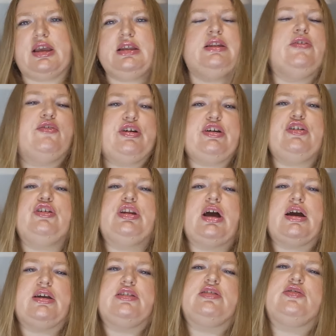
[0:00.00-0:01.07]
a very
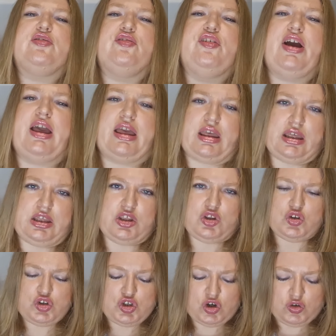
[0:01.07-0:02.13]
nice way. You
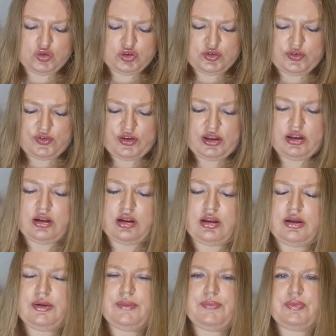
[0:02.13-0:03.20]
don't feel
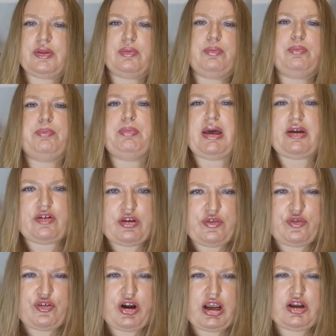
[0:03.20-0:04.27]
berry
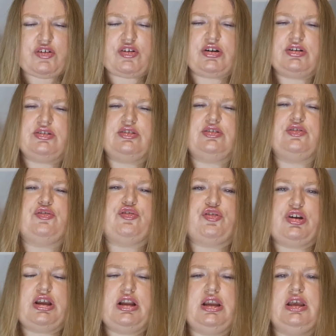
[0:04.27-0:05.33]
fragrance,
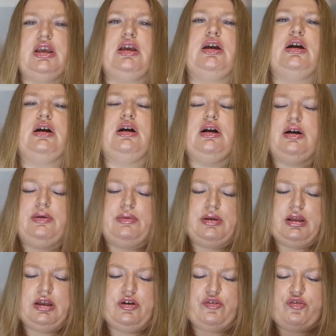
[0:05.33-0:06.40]
really
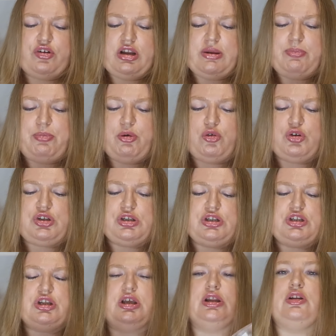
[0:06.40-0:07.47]

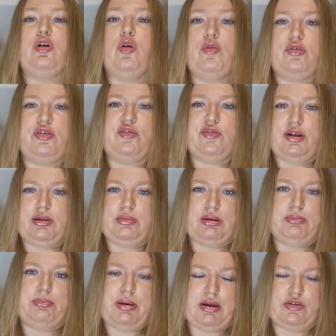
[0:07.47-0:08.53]
potent and
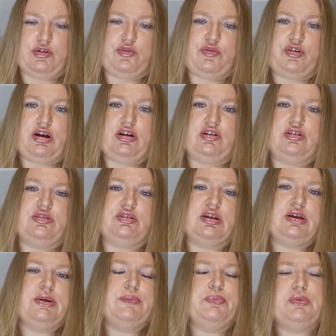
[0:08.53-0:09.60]
overwhelming berry fragrance.
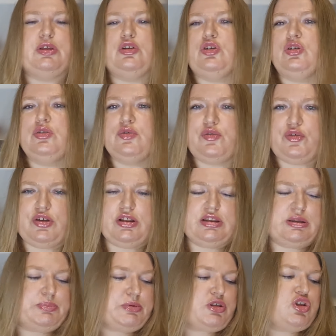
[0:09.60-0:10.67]
You don't feel
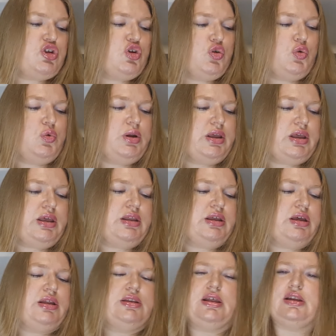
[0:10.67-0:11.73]
the
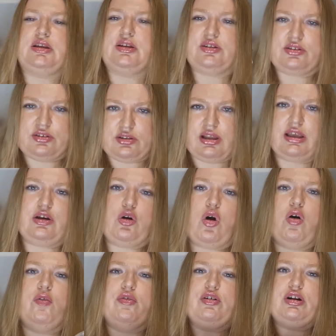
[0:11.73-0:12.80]
patchouli that is like
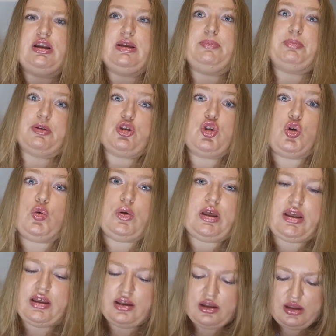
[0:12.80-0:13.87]
overly
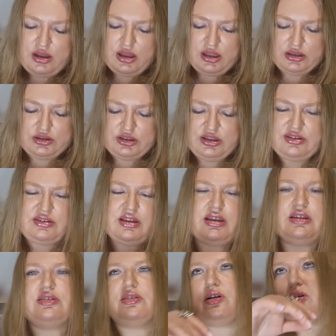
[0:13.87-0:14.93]
patchouli. This
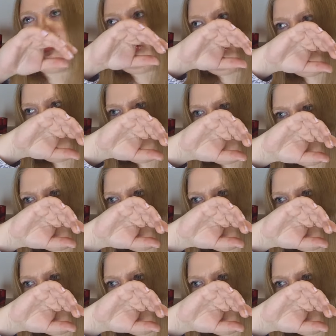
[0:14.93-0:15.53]
is all